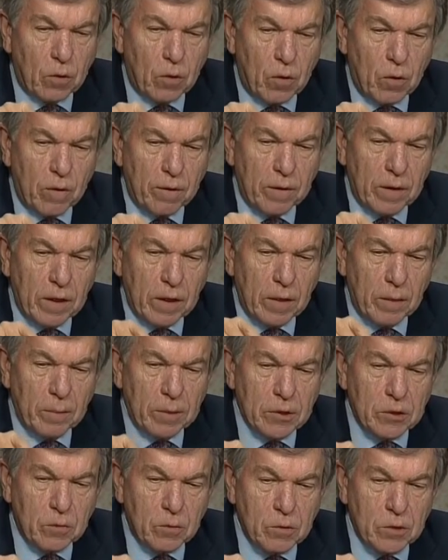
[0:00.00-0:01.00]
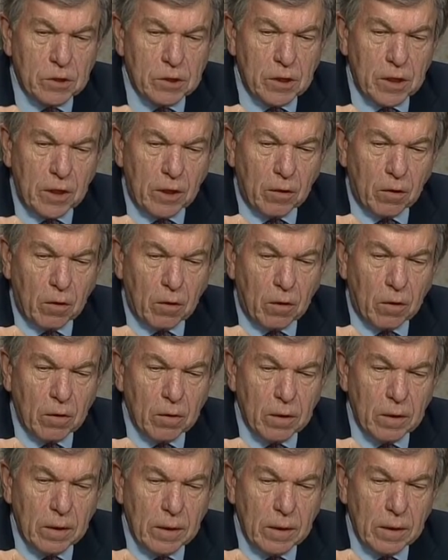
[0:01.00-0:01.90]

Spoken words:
Irving and Mr. Stinger